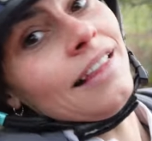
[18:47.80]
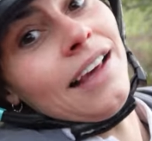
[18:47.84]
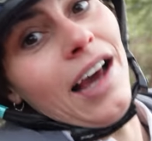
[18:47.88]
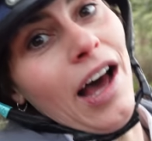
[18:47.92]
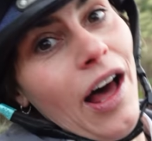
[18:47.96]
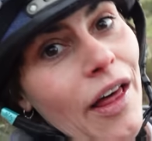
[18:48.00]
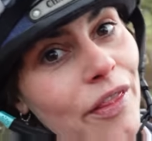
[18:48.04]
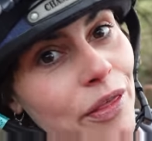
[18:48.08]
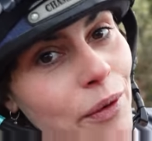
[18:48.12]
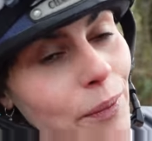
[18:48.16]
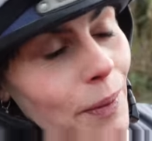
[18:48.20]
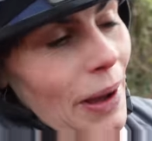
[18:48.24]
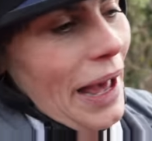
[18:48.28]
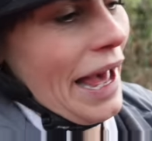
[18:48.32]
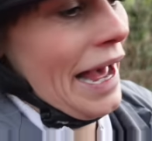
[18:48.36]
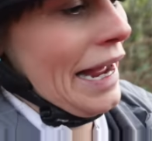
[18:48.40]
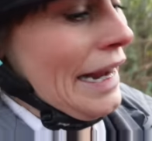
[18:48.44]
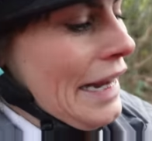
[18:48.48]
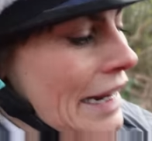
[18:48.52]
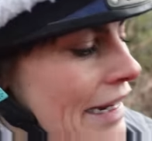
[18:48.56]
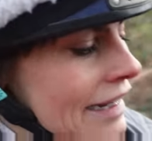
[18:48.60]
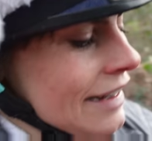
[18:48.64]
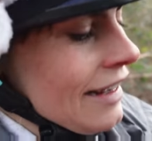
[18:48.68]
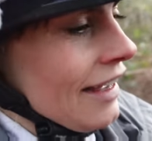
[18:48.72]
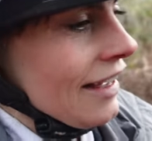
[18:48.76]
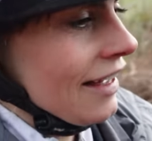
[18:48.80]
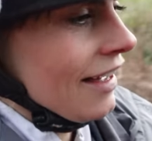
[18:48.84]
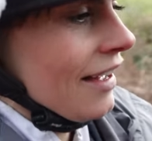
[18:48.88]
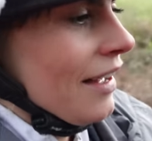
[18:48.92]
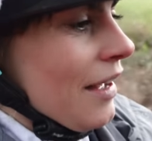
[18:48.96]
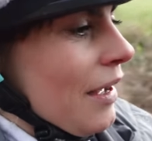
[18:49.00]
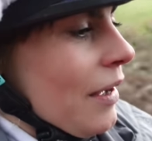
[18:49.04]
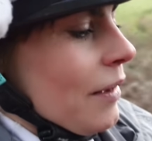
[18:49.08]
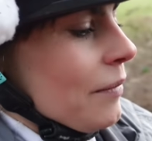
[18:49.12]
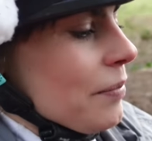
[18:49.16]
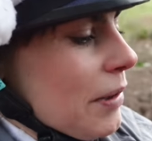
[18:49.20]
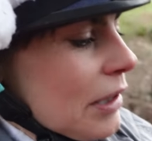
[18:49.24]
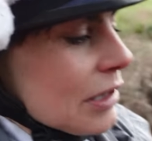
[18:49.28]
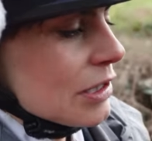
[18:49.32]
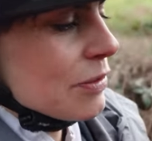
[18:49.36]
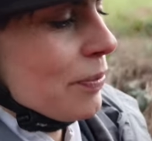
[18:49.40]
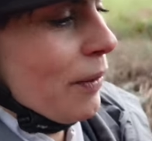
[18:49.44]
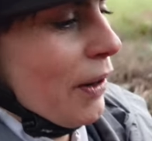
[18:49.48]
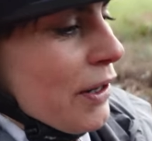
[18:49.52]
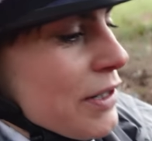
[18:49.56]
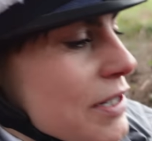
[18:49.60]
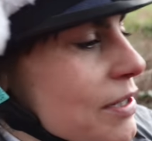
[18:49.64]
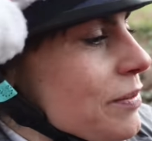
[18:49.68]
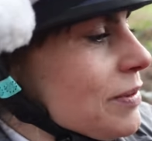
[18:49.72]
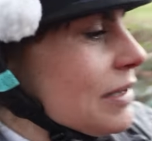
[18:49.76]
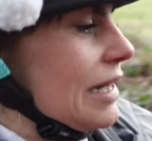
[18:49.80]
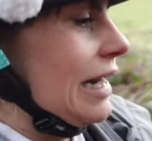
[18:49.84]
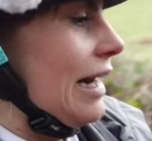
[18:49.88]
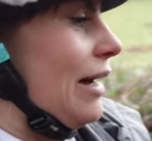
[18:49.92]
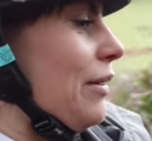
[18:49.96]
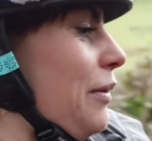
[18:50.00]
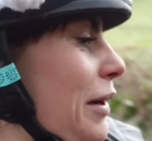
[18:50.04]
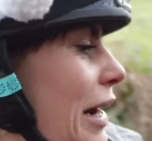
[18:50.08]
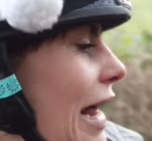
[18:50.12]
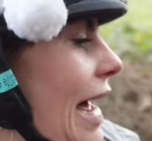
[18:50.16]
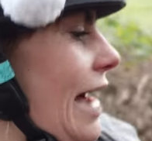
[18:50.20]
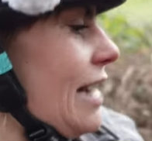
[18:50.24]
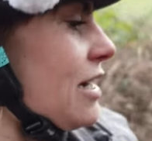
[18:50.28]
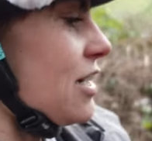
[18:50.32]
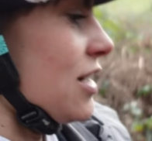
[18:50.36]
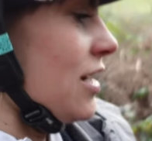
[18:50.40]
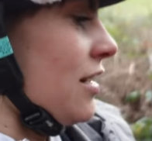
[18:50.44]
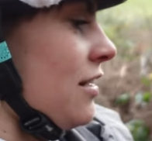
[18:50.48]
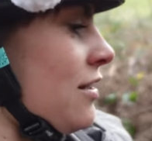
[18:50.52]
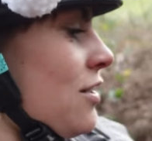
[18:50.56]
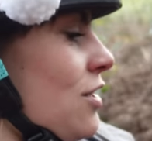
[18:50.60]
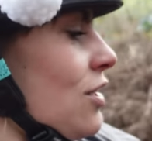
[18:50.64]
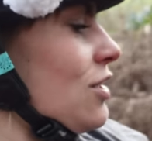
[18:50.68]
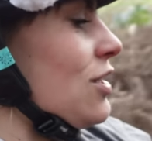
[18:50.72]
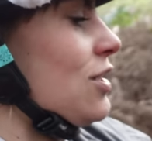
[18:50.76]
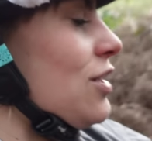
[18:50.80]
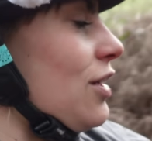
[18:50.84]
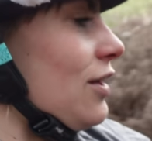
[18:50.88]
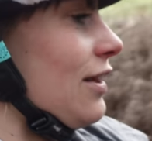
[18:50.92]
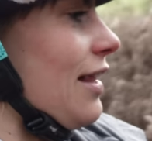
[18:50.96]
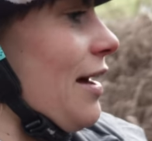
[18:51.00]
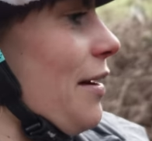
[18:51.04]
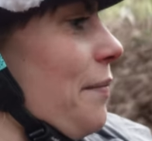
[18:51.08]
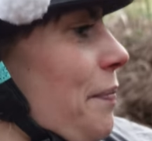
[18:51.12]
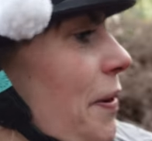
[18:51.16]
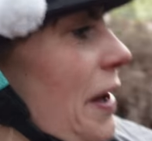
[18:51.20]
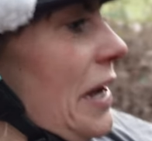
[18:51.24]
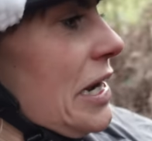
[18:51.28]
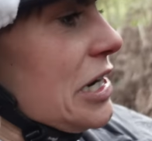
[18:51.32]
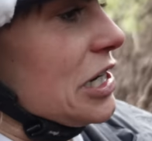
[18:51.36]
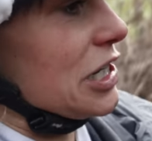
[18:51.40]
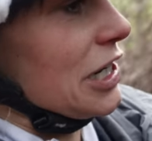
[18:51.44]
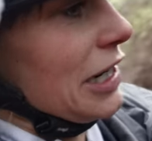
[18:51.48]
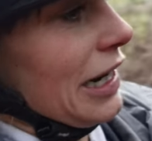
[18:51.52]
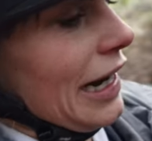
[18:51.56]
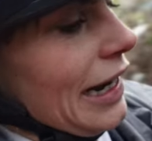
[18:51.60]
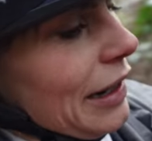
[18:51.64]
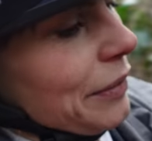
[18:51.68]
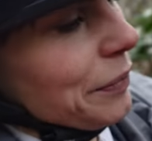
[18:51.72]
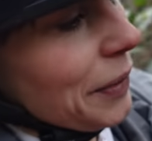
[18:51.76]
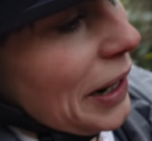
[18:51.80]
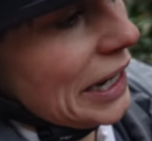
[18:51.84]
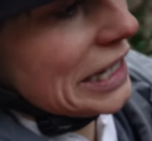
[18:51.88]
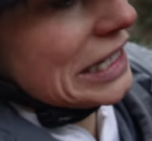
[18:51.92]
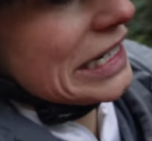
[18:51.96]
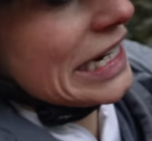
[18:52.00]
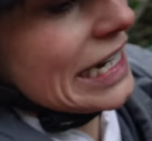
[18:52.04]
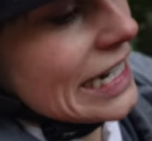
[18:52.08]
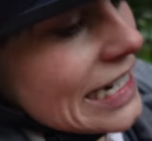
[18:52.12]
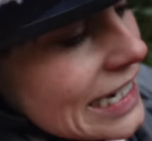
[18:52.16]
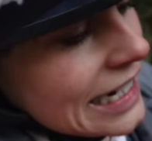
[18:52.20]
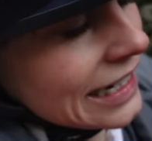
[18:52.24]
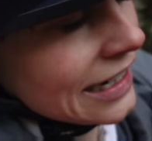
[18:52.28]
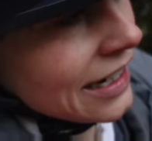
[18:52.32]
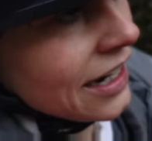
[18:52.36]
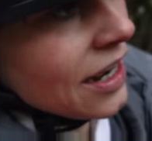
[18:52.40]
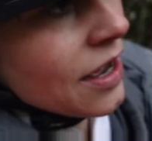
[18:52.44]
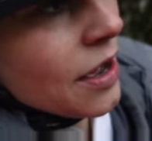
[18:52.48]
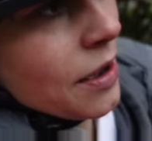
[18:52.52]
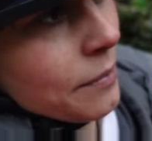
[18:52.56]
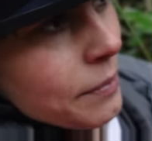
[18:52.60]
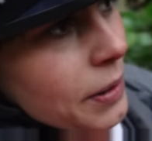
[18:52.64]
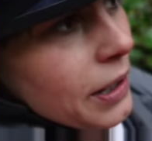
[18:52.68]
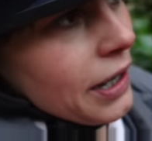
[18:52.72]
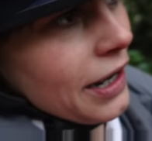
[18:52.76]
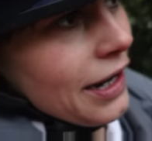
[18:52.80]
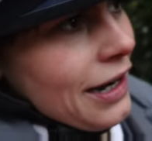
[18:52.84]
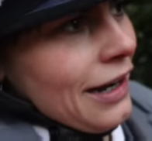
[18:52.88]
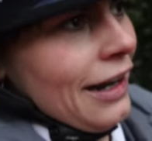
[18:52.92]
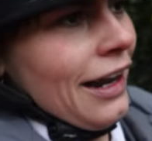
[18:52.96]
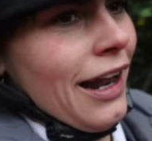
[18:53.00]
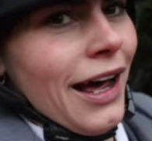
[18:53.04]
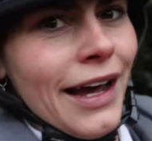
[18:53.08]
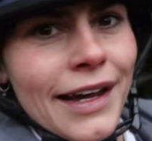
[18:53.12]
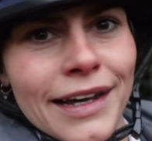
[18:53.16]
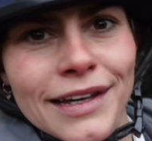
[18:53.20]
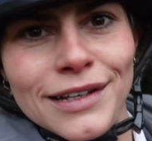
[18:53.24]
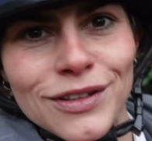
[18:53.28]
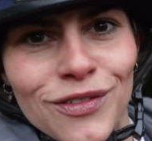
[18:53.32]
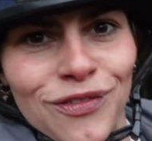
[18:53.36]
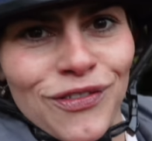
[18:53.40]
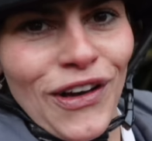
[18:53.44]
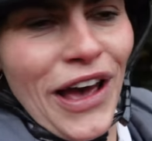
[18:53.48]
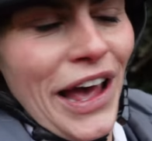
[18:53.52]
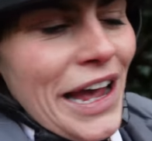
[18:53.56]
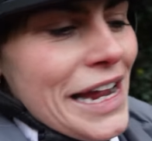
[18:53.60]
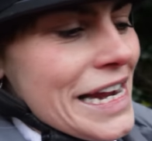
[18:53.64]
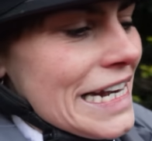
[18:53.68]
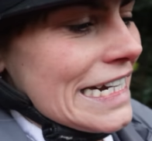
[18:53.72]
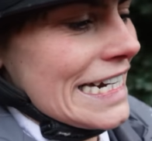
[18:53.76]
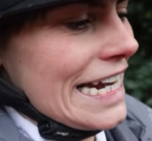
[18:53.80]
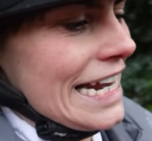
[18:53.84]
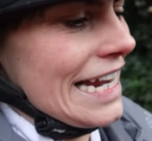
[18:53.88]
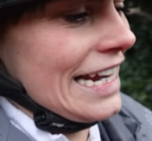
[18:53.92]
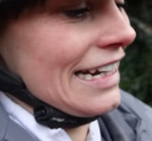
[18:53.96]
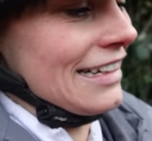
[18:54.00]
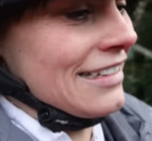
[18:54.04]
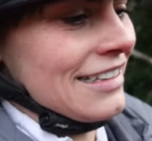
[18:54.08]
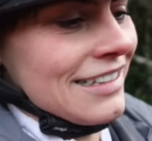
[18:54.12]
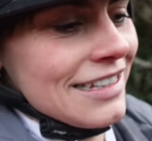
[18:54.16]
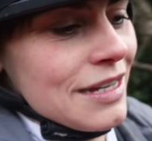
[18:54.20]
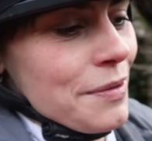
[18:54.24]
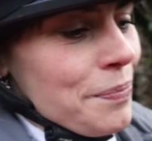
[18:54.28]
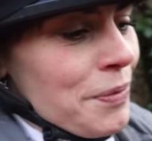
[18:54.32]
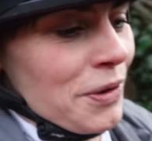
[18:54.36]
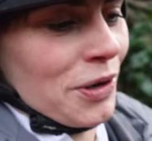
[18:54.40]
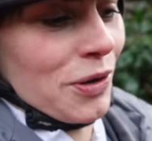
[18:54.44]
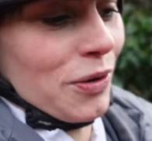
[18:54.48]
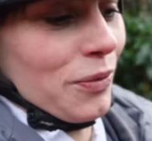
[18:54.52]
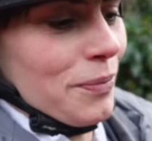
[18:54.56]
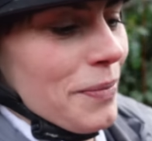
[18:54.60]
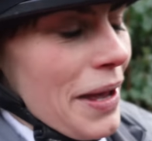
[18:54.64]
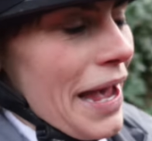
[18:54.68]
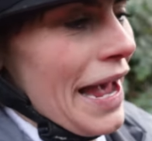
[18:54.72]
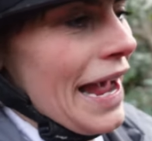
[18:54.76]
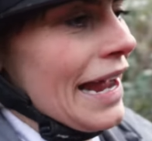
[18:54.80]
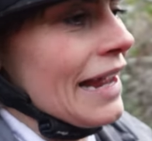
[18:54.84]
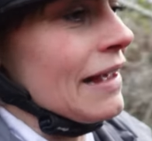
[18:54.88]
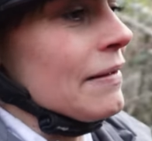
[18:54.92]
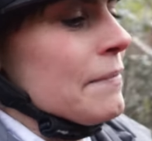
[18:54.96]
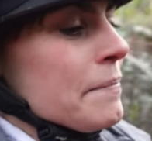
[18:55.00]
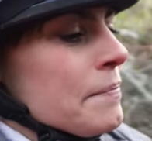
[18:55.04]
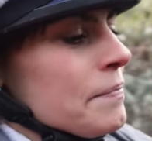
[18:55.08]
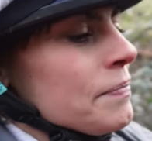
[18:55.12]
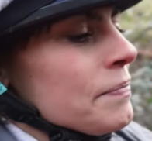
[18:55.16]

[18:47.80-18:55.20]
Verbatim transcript: the other way, but Spritey was a little ledge, just stood there patiently and waited. But light is fading, typical me.